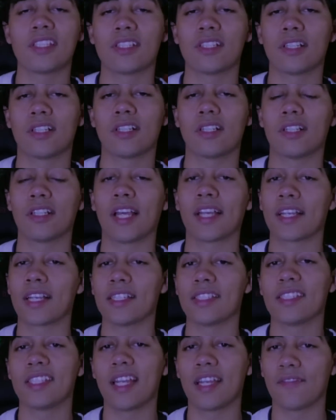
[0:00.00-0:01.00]
are, like I
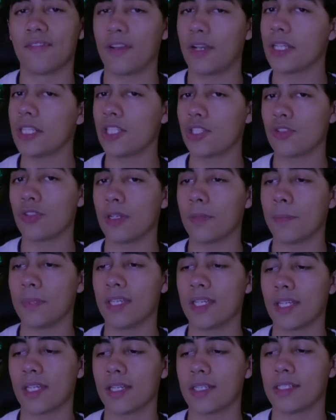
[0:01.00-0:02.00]
said, very
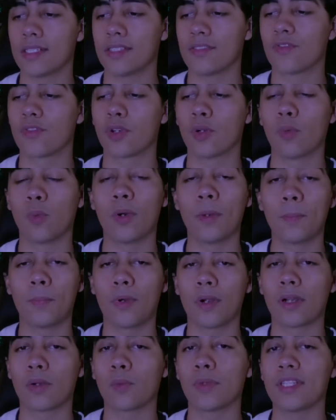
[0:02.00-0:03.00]
trippy, because for one part,